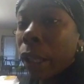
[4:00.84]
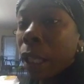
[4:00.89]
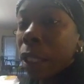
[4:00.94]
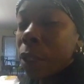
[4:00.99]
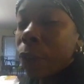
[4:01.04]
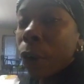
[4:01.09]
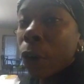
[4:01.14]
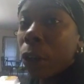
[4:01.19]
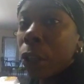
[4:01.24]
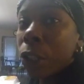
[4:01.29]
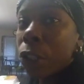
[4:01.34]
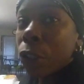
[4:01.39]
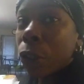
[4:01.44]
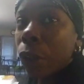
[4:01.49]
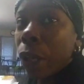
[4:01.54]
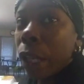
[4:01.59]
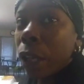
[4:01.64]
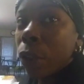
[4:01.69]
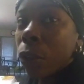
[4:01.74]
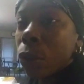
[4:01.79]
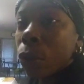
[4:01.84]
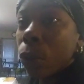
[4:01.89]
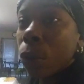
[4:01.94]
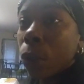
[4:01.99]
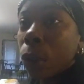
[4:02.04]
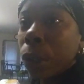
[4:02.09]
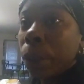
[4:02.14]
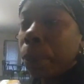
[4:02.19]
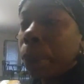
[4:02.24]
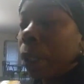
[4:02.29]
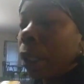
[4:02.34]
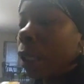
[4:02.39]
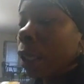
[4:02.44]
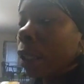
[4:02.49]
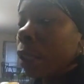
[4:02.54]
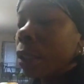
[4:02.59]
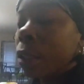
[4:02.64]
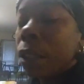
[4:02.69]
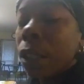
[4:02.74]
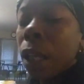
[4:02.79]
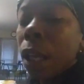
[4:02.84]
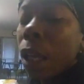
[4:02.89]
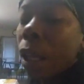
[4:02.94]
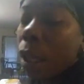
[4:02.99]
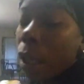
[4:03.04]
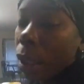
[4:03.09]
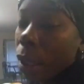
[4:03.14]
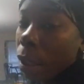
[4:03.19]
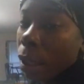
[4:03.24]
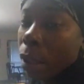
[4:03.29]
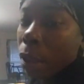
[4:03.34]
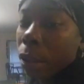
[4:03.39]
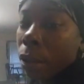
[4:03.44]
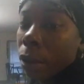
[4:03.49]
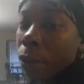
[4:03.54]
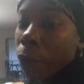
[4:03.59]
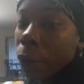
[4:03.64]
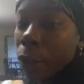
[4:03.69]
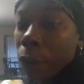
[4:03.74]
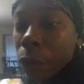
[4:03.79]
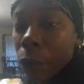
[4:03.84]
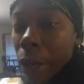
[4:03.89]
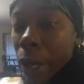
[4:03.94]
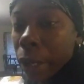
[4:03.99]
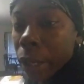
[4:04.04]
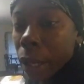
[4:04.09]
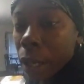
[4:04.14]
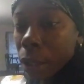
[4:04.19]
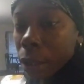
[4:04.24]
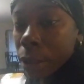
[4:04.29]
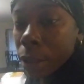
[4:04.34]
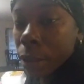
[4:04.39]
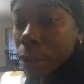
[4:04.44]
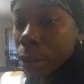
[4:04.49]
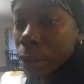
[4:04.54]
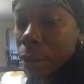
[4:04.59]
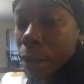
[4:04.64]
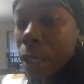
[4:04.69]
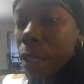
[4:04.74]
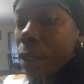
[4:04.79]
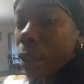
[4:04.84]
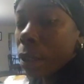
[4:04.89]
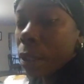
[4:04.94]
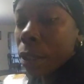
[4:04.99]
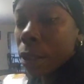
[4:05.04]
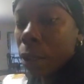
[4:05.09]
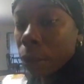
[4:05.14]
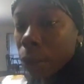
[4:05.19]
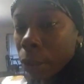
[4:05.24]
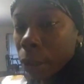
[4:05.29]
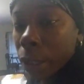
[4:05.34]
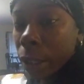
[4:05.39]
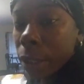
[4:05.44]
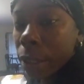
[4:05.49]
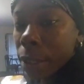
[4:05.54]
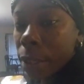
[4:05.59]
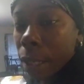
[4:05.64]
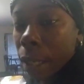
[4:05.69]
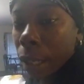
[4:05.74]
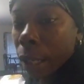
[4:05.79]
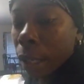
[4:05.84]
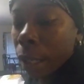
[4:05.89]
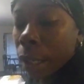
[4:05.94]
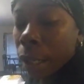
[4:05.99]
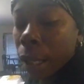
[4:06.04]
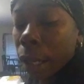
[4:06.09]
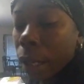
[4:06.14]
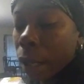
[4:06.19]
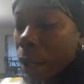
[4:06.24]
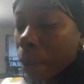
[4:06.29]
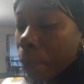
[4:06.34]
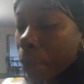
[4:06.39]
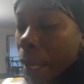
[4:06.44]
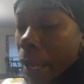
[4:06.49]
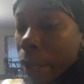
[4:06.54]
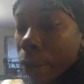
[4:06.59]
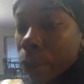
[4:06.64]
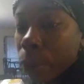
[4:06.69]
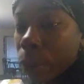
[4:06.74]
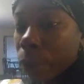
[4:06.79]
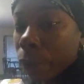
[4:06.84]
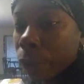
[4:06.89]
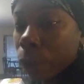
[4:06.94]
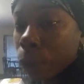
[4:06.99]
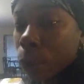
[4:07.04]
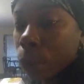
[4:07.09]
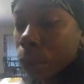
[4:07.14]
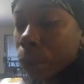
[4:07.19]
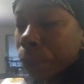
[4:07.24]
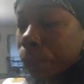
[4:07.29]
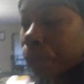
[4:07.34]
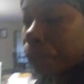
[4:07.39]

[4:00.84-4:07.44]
as far as your nails growing because $55, that's just totally insane, and I'm not going for it.